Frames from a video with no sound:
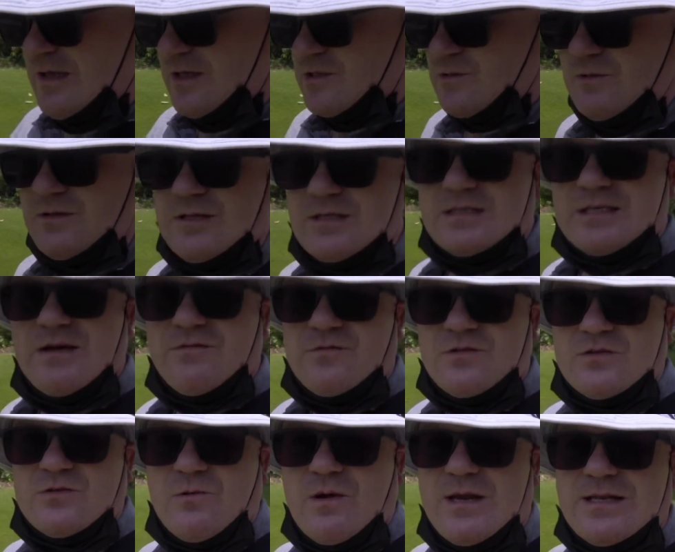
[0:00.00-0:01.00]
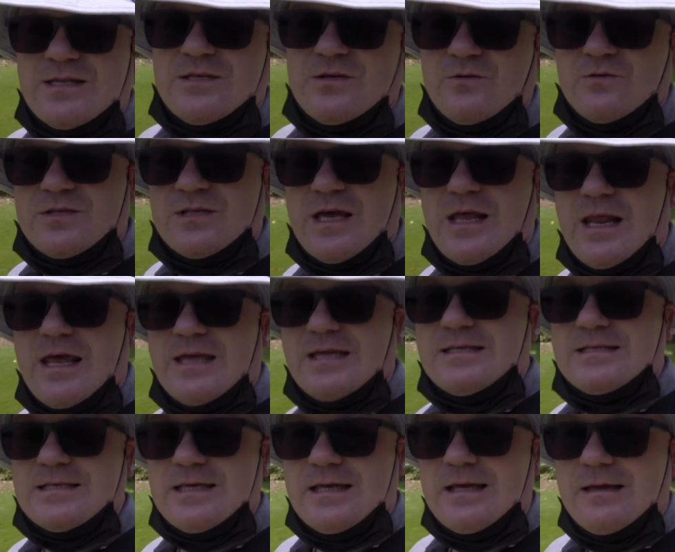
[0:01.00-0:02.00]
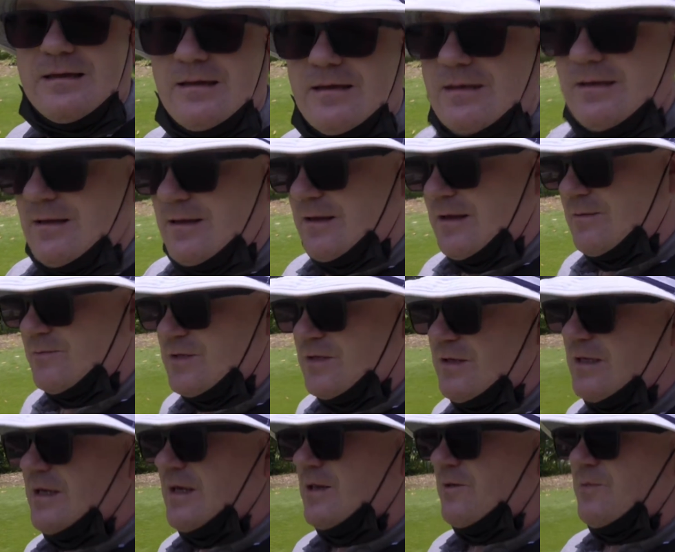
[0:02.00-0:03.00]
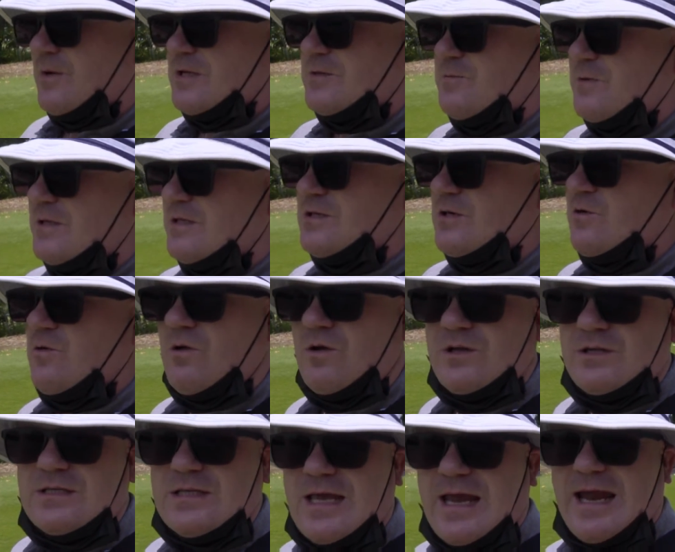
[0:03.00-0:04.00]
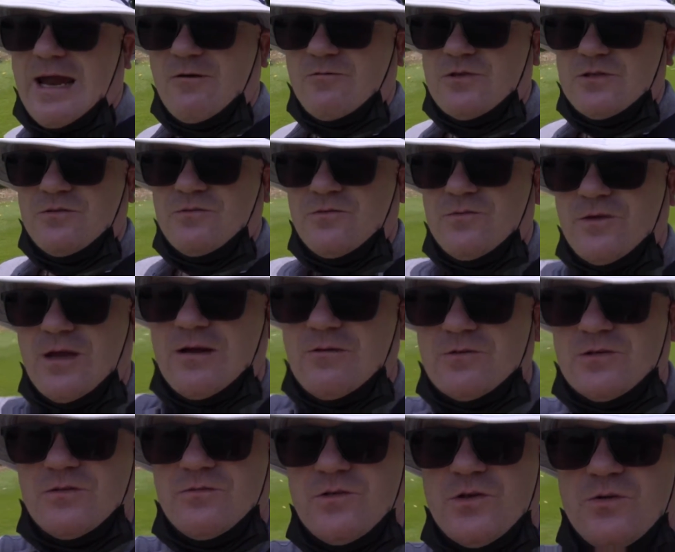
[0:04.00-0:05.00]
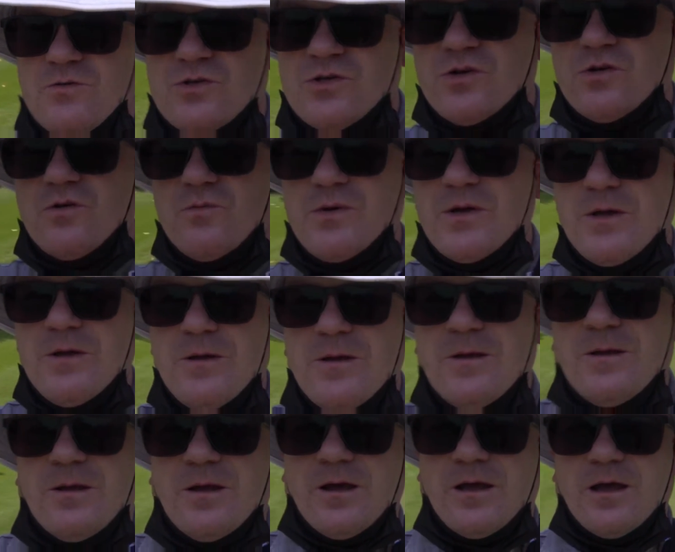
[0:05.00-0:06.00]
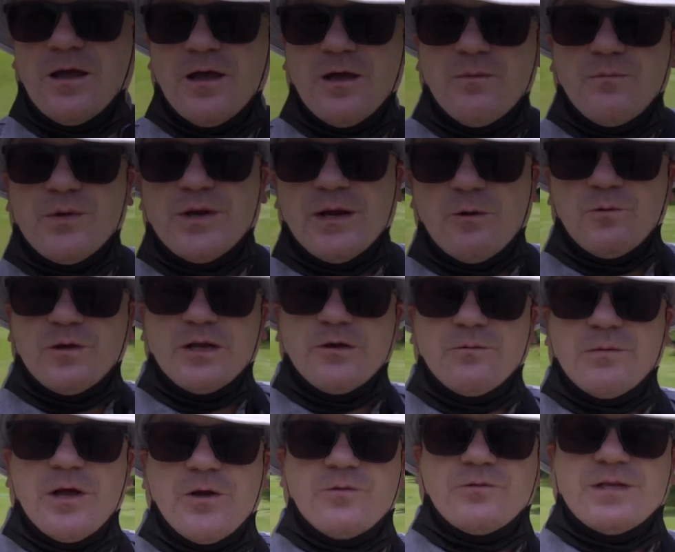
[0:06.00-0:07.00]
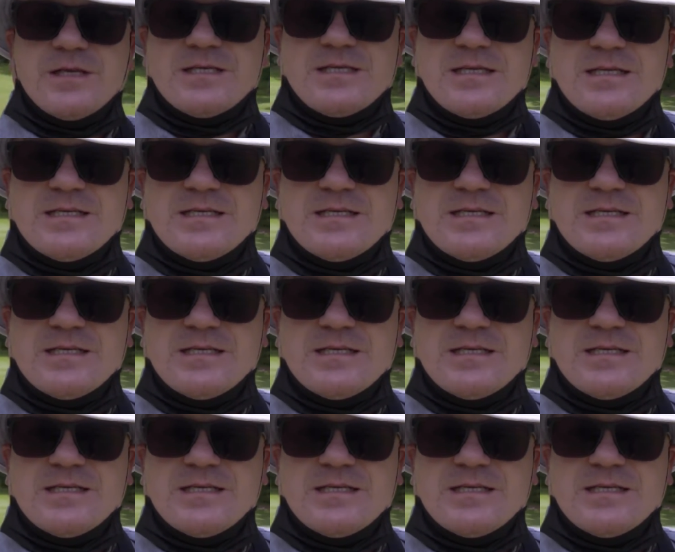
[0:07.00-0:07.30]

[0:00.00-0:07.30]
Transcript: either 720 or 1080, so that you get the best picture quality out of YouTube. But I will upload this in